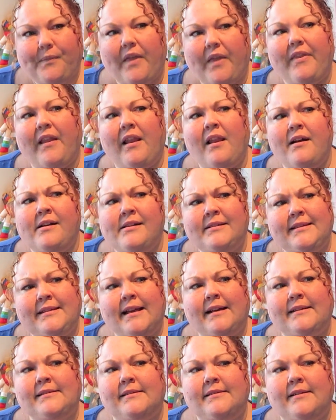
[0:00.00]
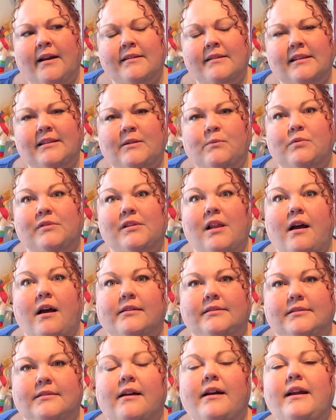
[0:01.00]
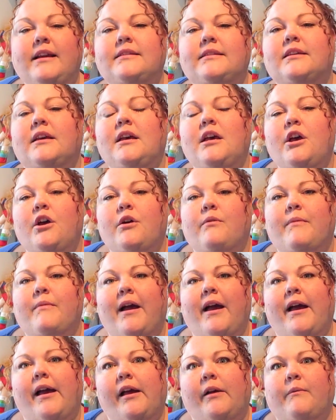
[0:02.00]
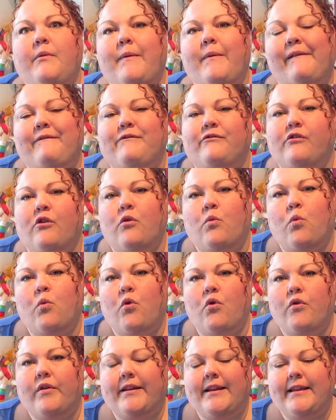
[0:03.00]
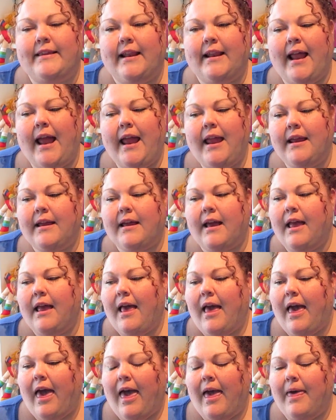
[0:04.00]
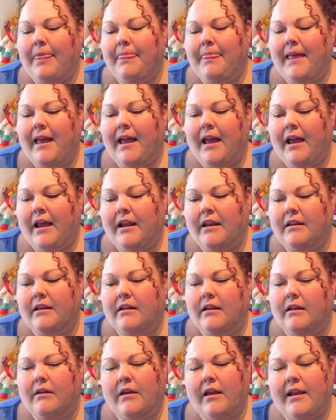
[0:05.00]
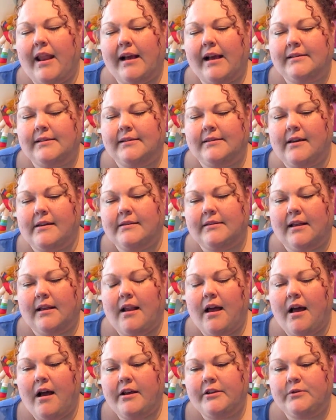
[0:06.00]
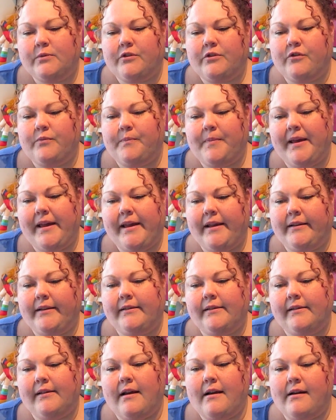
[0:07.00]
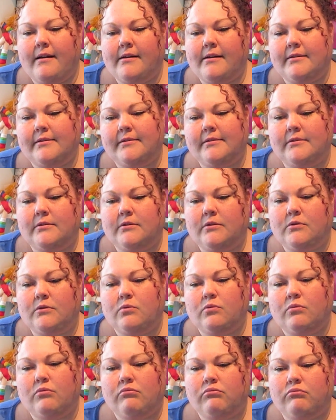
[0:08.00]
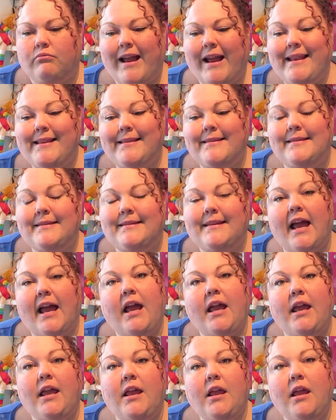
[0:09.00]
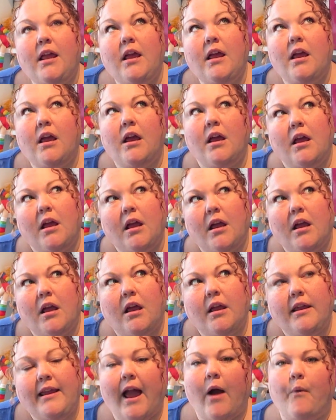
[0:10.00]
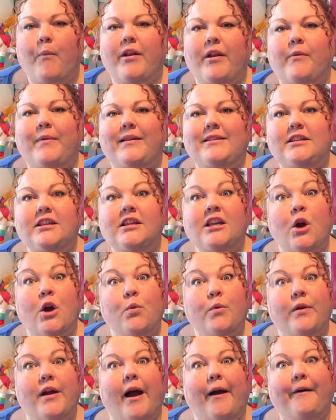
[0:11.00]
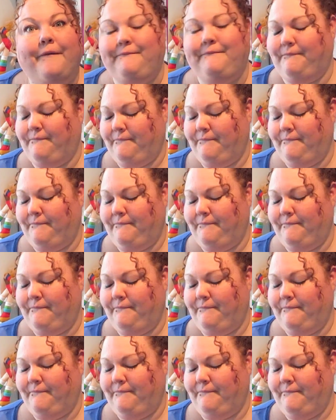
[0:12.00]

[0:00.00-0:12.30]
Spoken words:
the last exercise I did was last night when we went for a walk near the lake, and then an exercise class would have been last Wednesday, yeah, when I went to yoga.